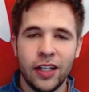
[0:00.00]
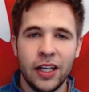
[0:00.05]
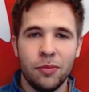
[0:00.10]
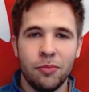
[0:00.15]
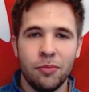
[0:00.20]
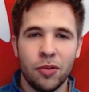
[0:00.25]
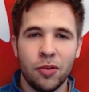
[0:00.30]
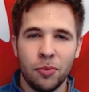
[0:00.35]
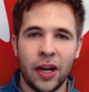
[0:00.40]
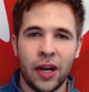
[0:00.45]

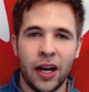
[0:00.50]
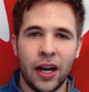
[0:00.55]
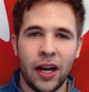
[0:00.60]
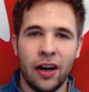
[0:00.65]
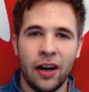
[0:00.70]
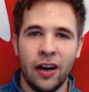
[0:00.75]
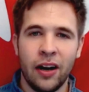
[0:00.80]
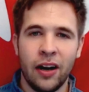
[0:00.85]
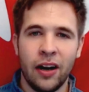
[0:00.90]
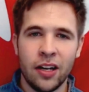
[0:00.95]

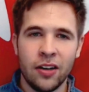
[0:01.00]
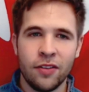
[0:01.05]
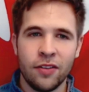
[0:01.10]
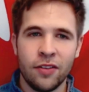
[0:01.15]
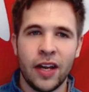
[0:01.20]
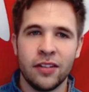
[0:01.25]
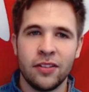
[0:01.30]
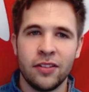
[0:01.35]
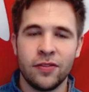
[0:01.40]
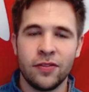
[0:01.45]
prepare in
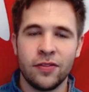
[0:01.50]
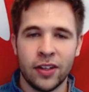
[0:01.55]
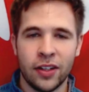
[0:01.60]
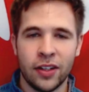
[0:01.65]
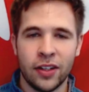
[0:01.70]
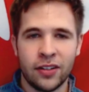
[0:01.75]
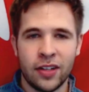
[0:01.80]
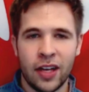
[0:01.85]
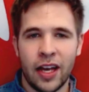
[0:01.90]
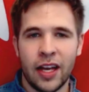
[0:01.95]
advance for
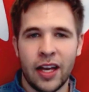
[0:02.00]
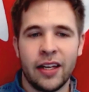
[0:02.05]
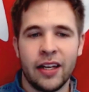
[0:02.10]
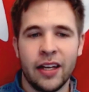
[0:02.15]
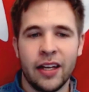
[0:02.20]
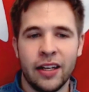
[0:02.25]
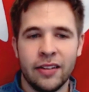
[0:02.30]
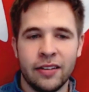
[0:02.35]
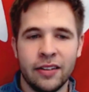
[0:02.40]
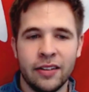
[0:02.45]
this
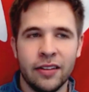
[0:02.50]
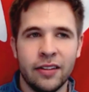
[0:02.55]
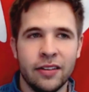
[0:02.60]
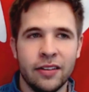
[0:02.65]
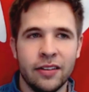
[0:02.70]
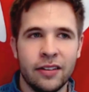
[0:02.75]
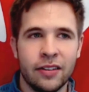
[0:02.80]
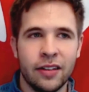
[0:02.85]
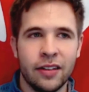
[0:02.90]
hike. It is,